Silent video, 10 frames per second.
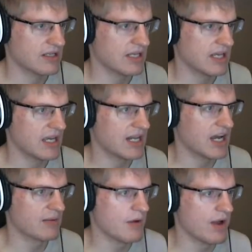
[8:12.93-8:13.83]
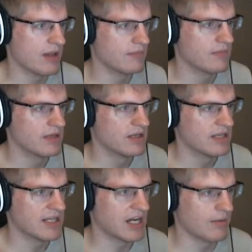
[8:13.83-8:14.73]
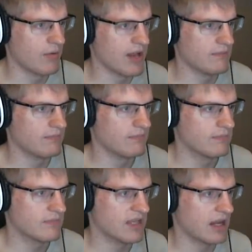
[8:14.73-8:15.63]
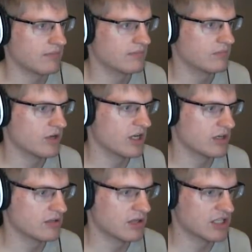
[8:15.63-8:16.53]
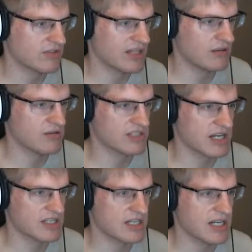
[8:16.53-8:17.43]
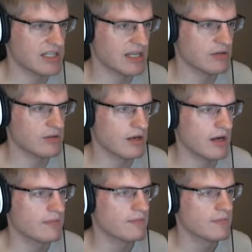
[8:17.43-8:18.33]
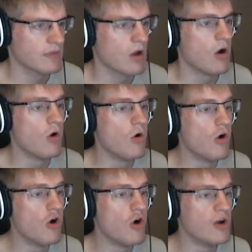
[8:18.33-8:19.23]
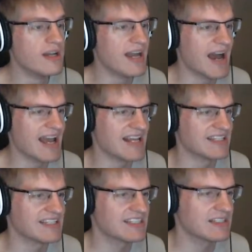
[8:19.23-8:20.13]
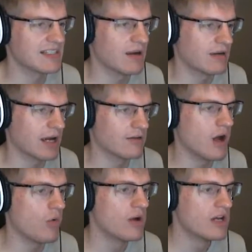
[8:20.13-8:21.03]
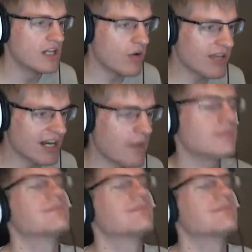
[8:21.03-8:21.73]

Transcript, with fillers: Get out of my way. Get out of my way. Okay, we're good. Don't actually have to kill those guys. Can I get down through there? Ooh, nice. Now, no. No, get up.